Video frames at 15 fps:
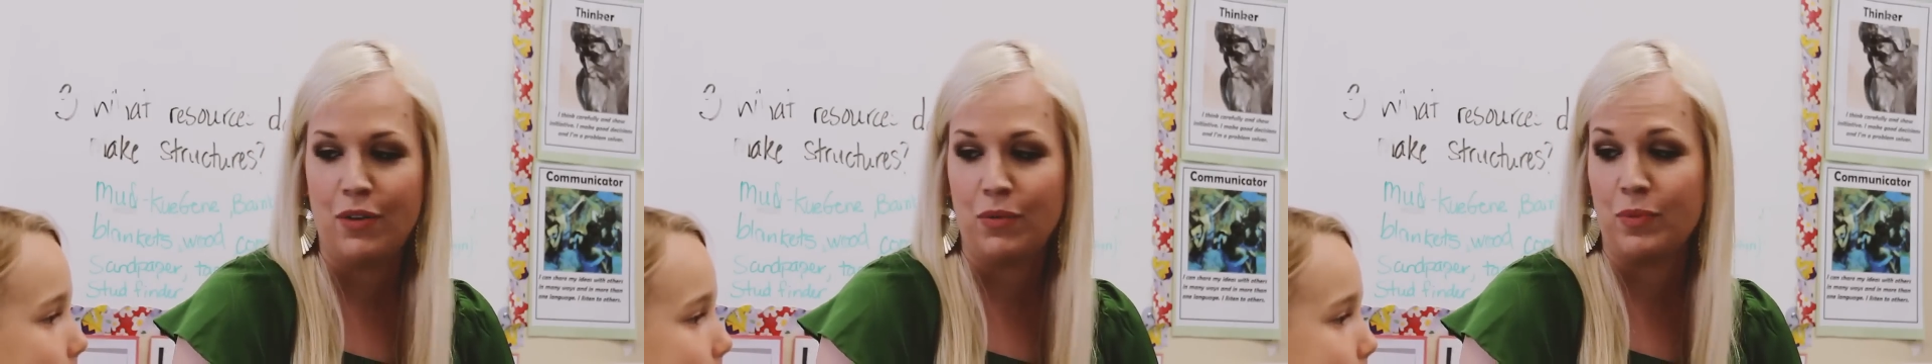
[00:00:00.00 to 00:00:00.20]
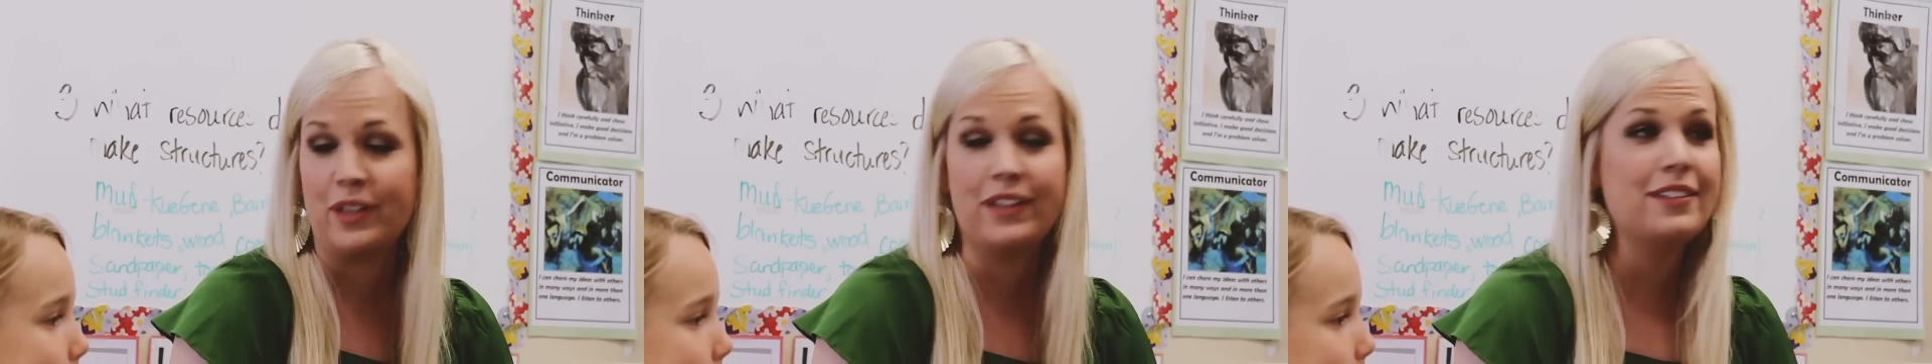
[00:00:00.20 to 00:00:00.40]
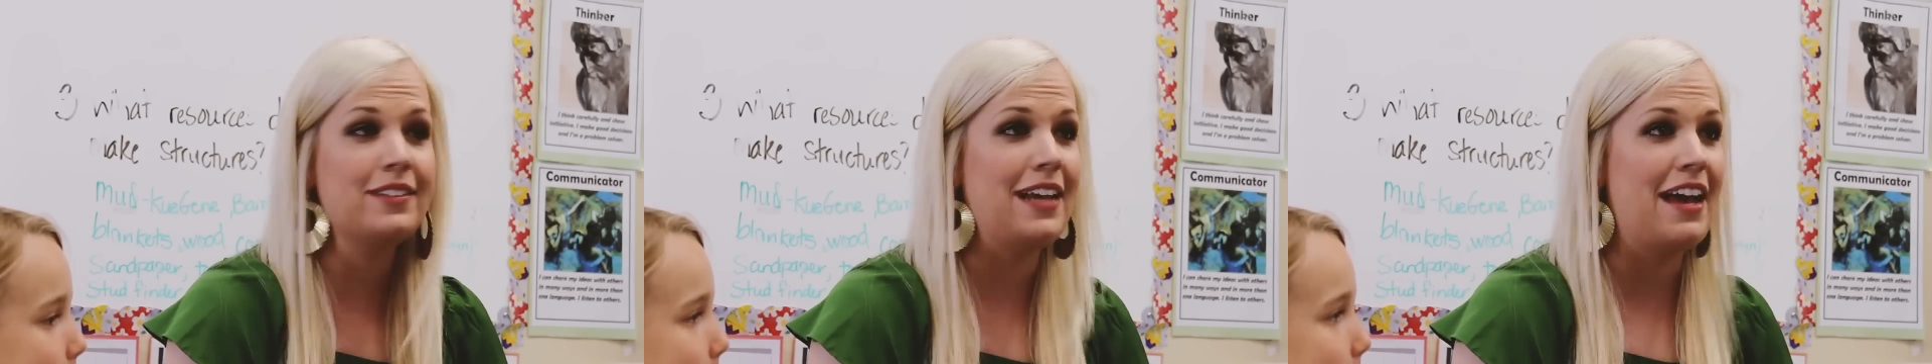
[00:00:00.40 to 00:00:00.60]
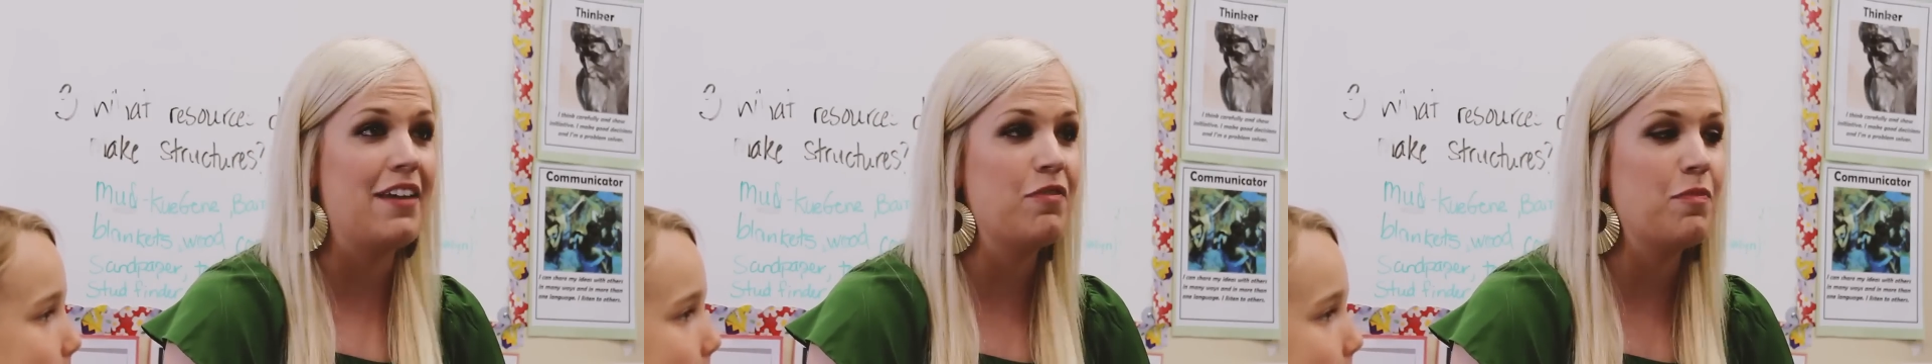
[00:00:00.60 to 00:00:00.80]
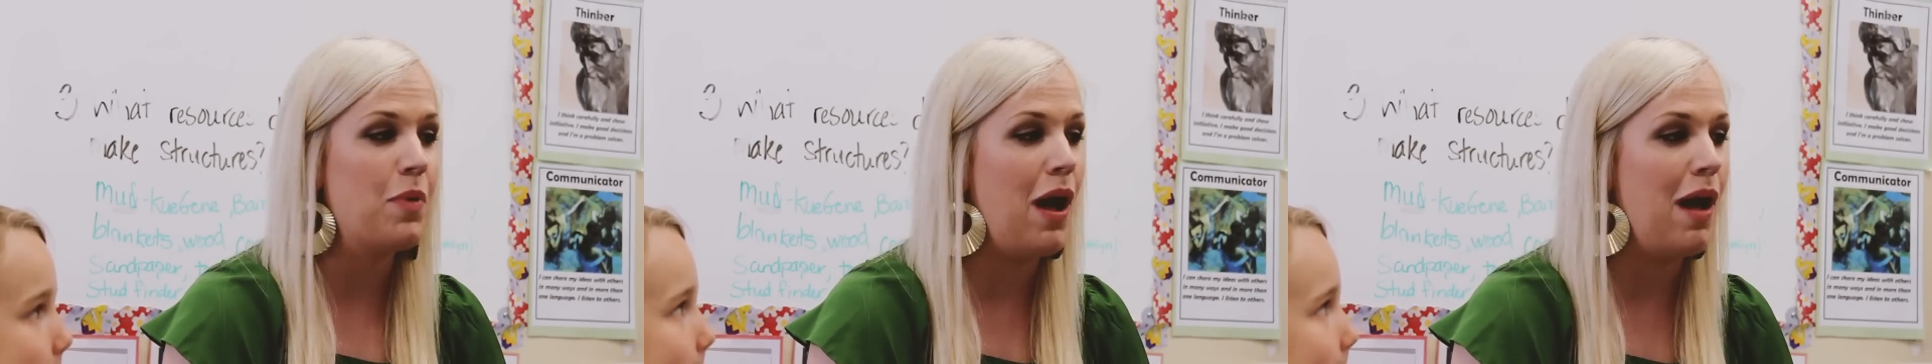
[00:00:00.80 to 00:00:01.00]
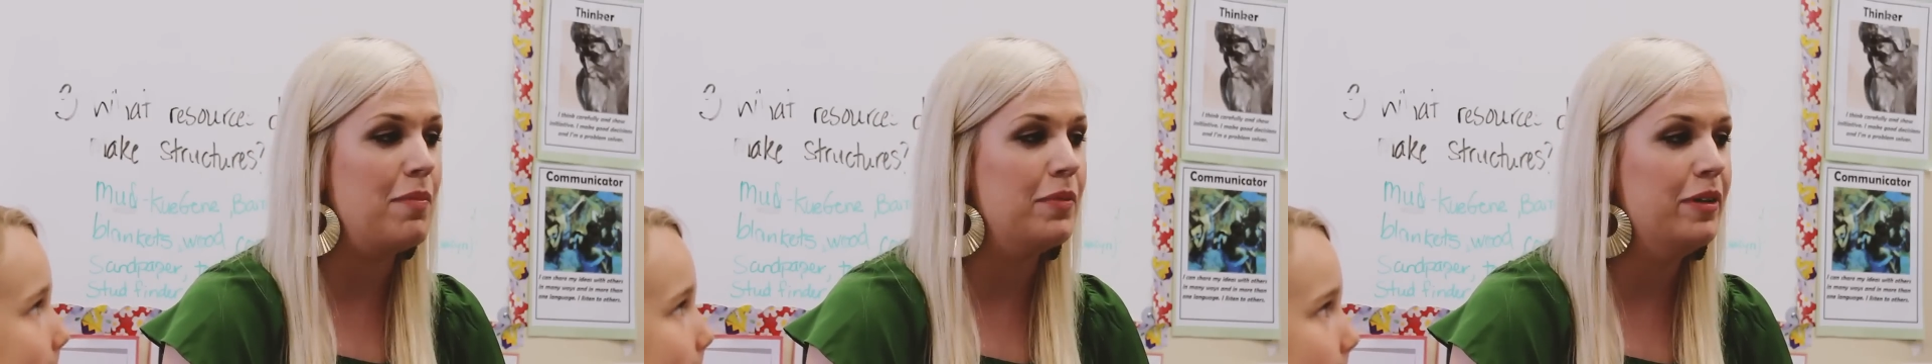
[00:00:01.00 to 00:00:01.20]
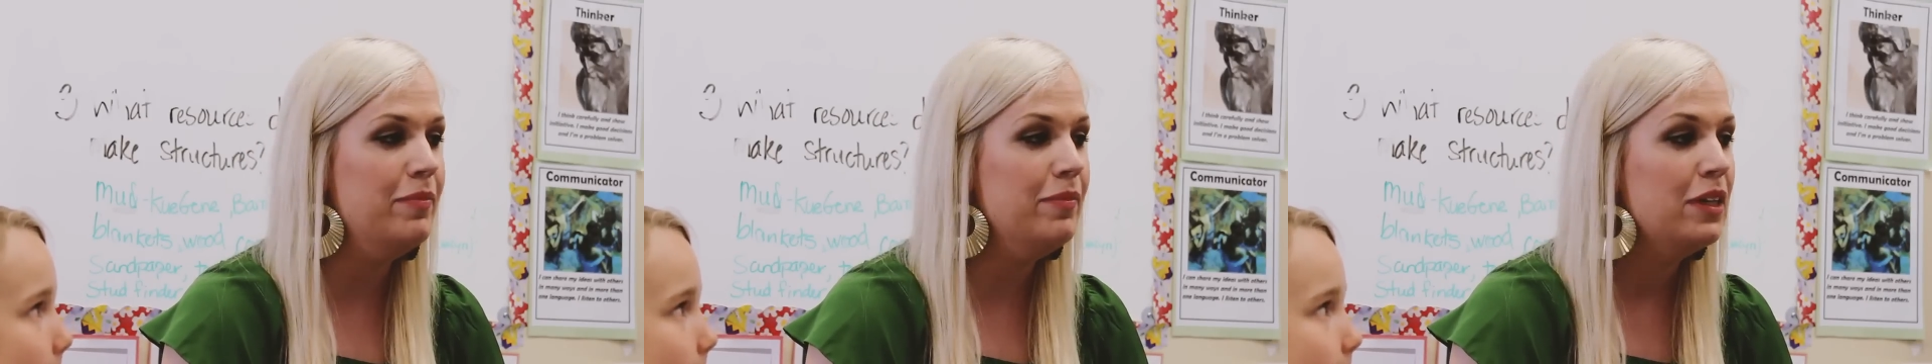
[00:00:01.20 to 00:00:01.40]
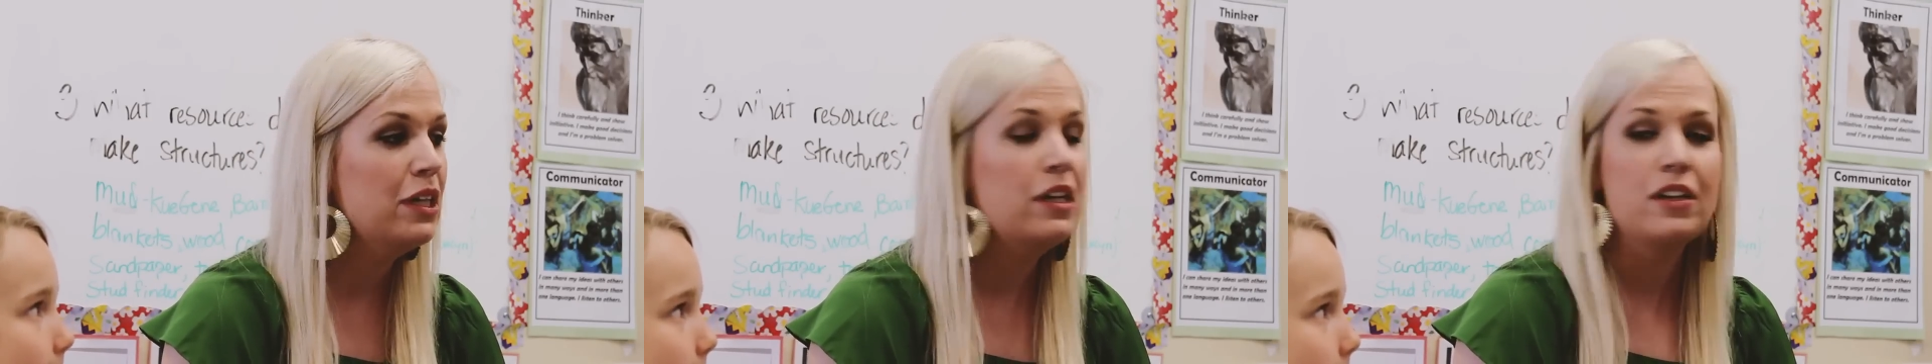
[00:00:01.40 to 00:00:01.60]
a real life
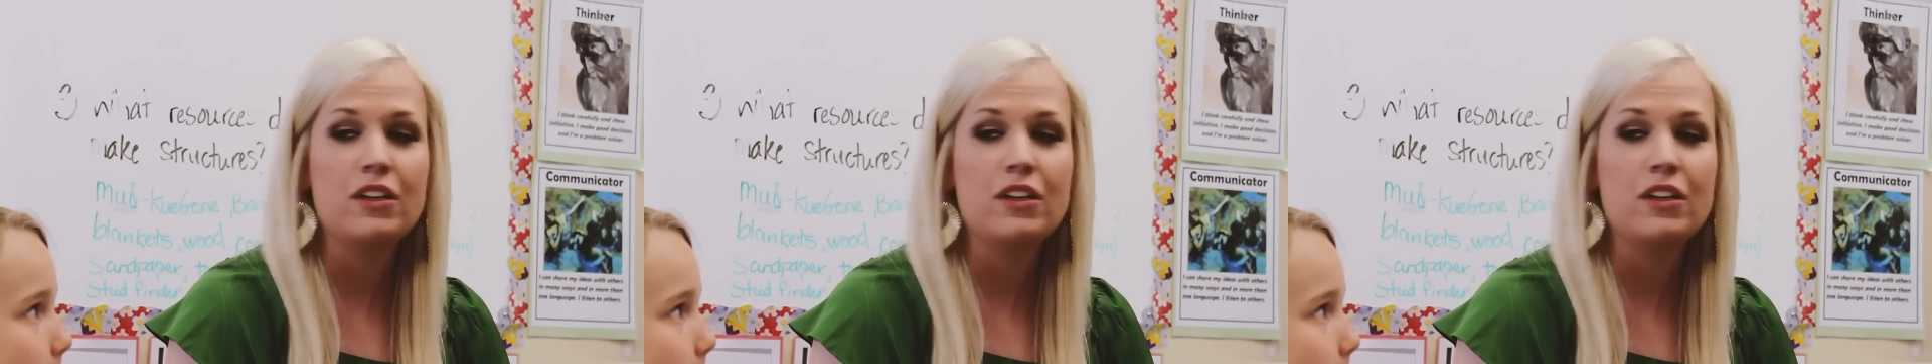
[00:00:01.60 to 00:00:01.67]
problem